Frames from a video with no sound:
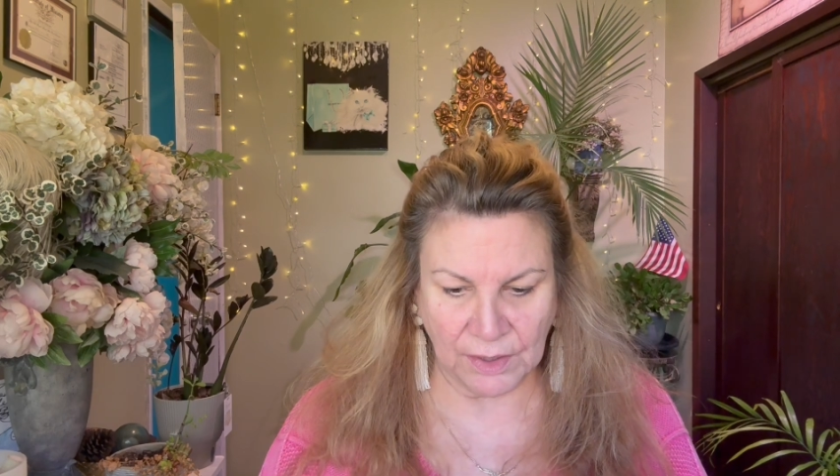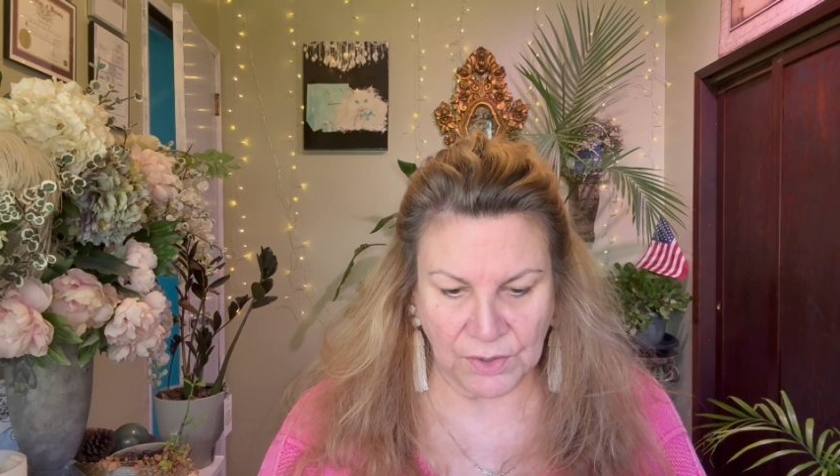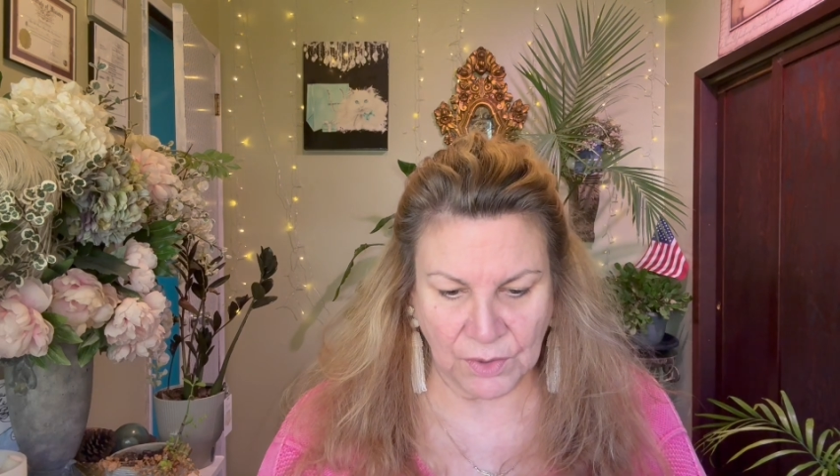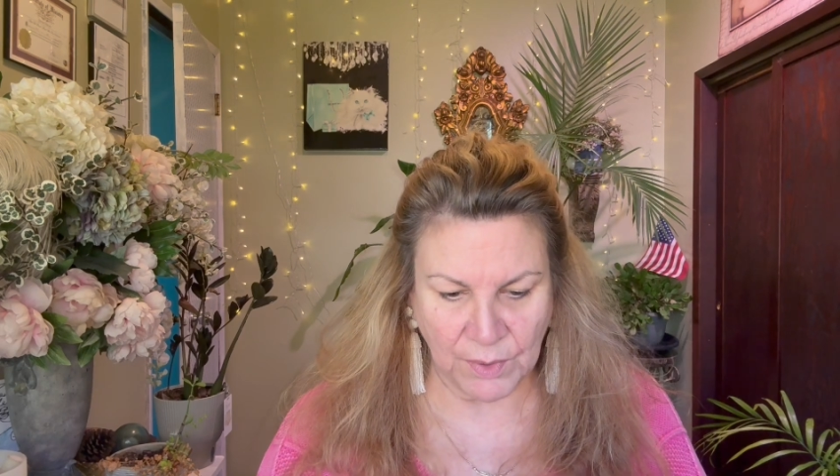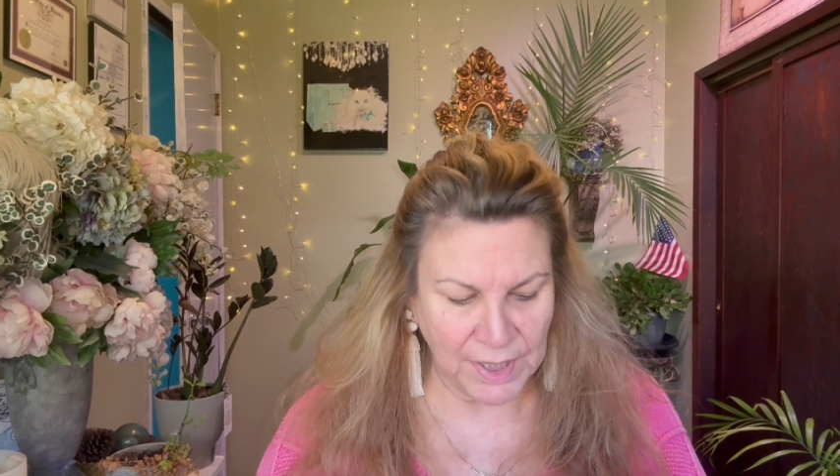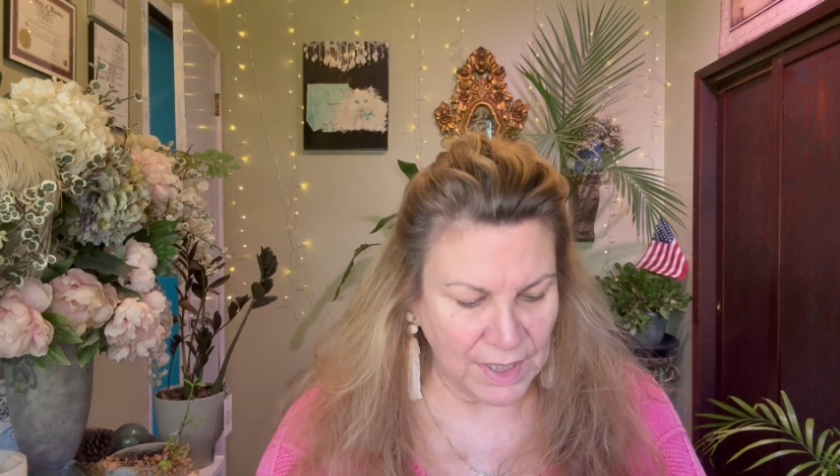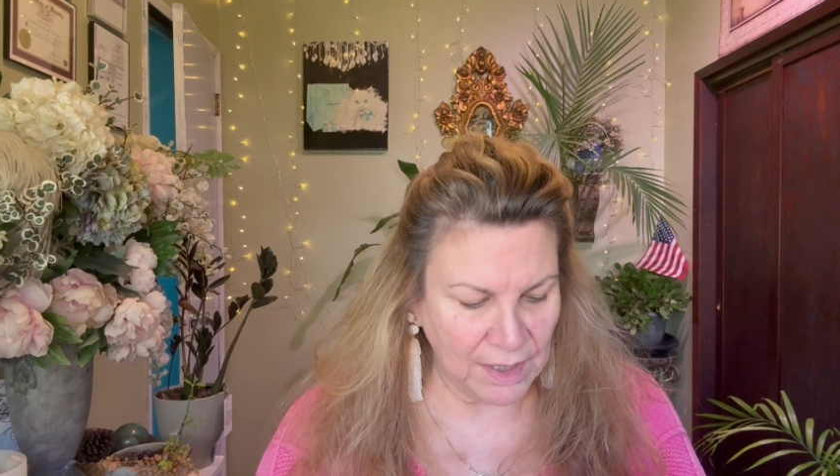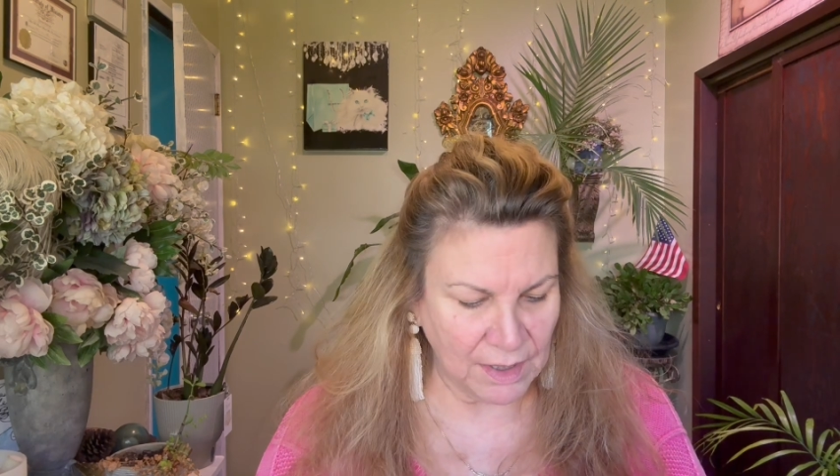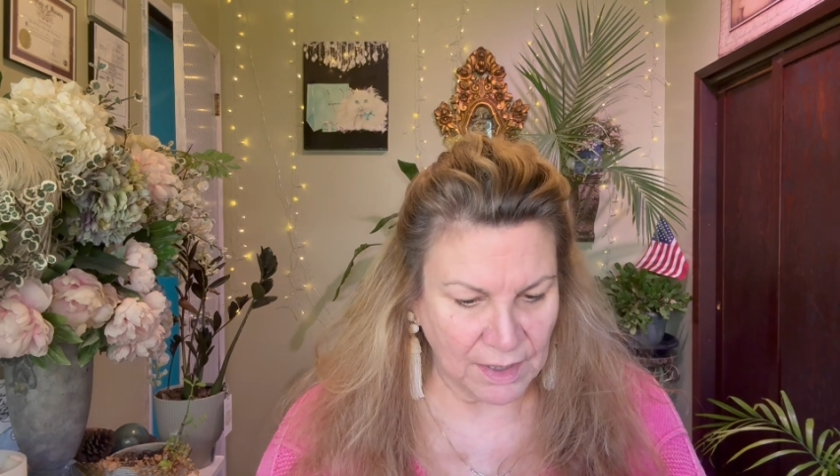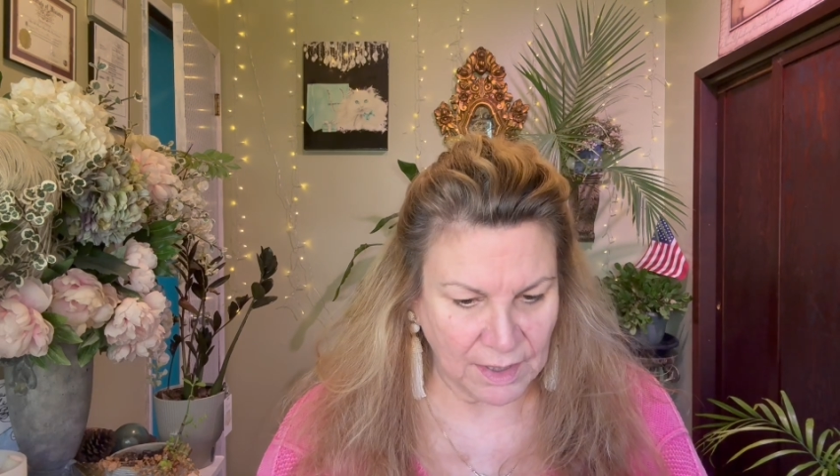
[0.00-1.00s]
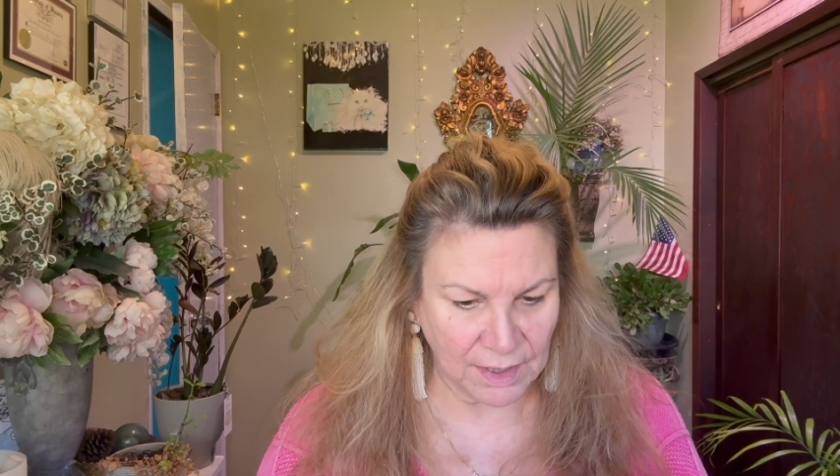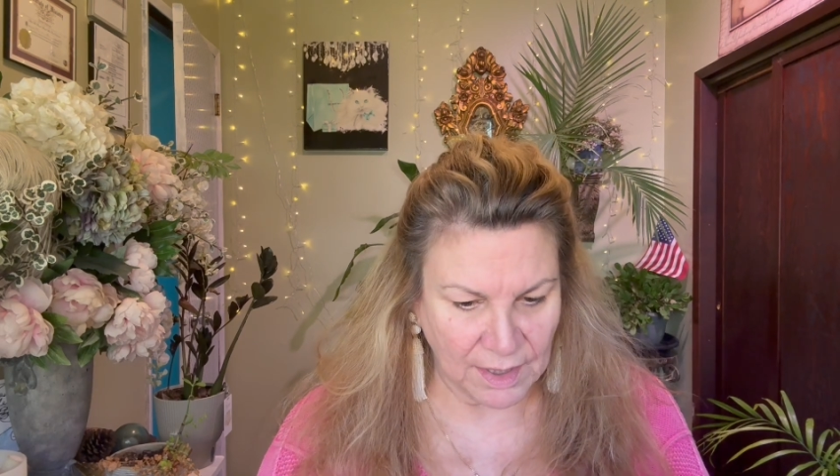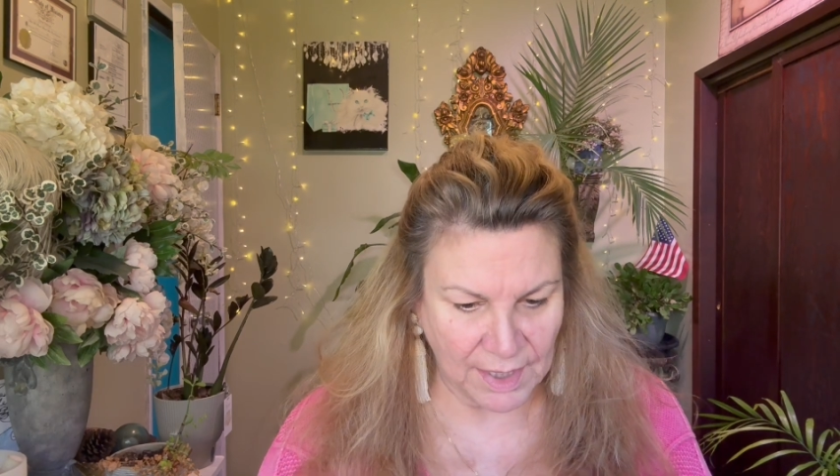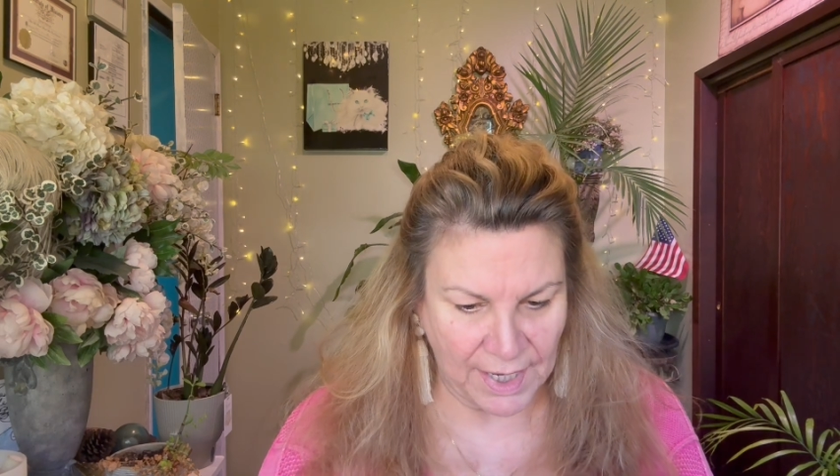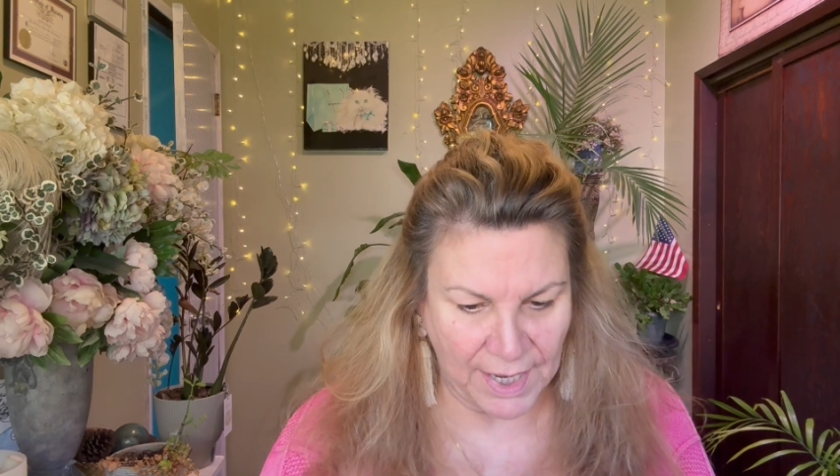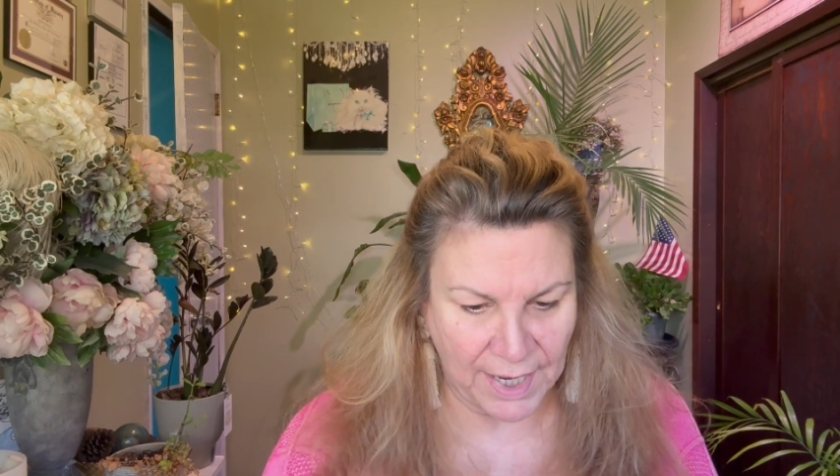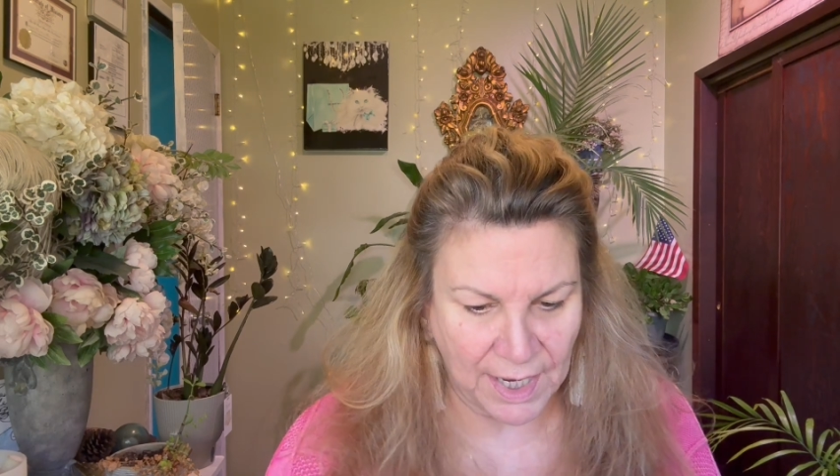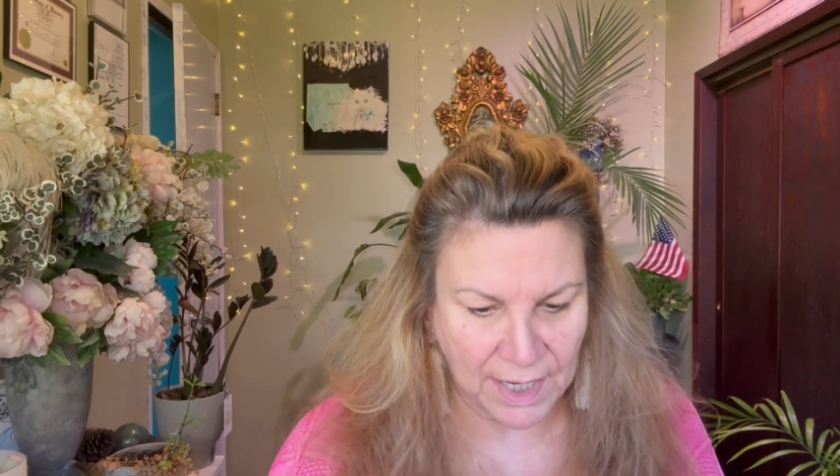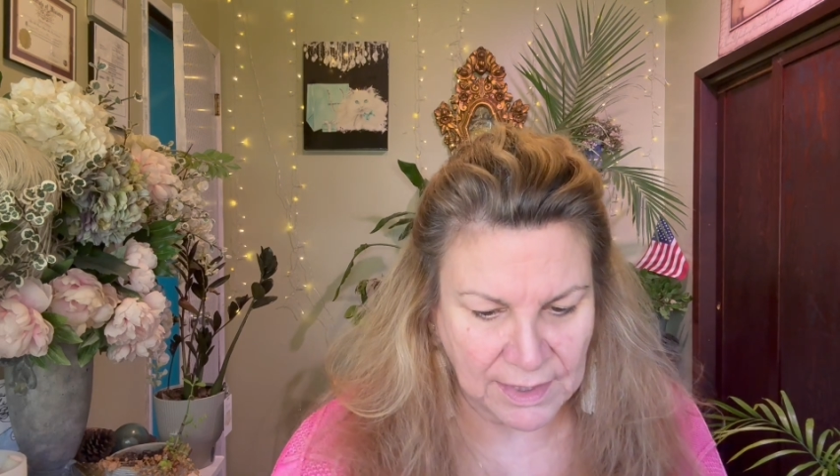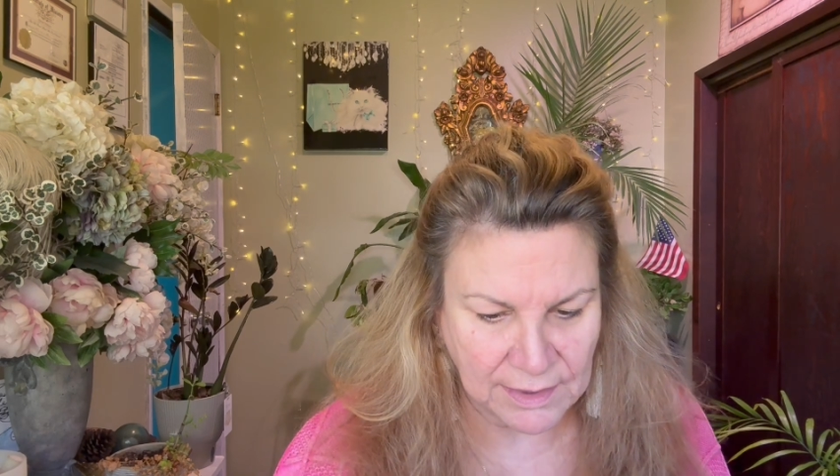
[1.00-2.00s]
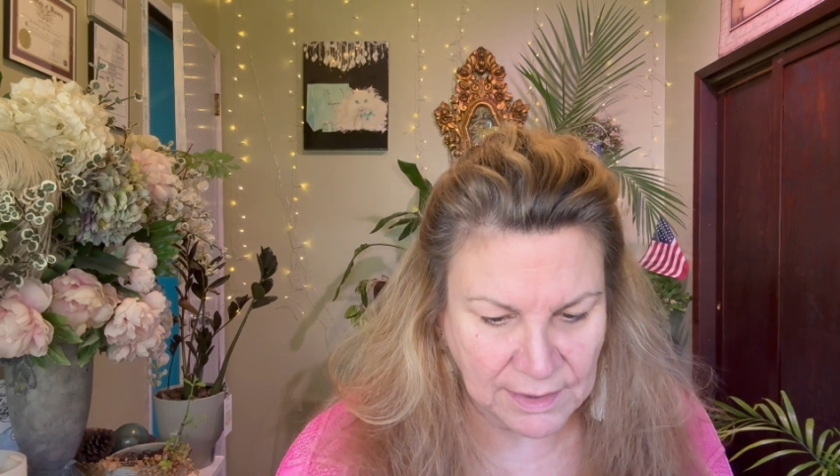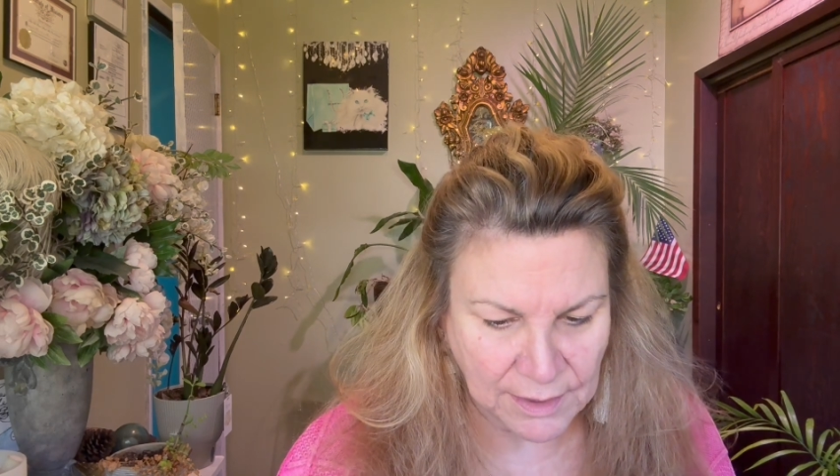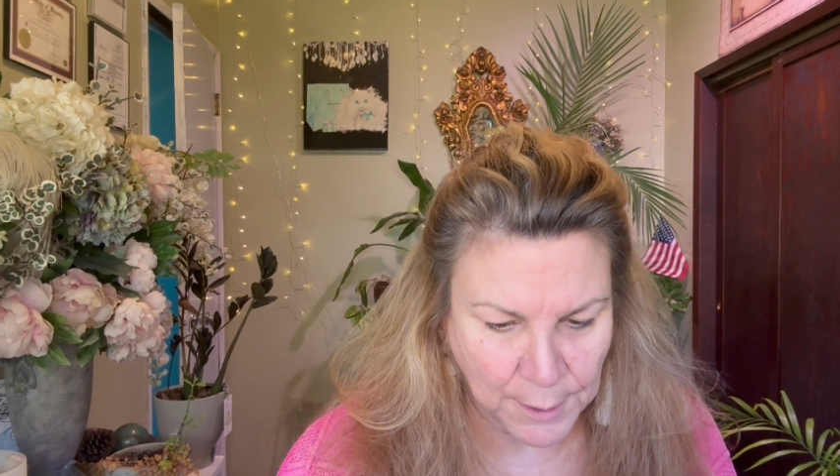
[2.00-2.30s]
dewy and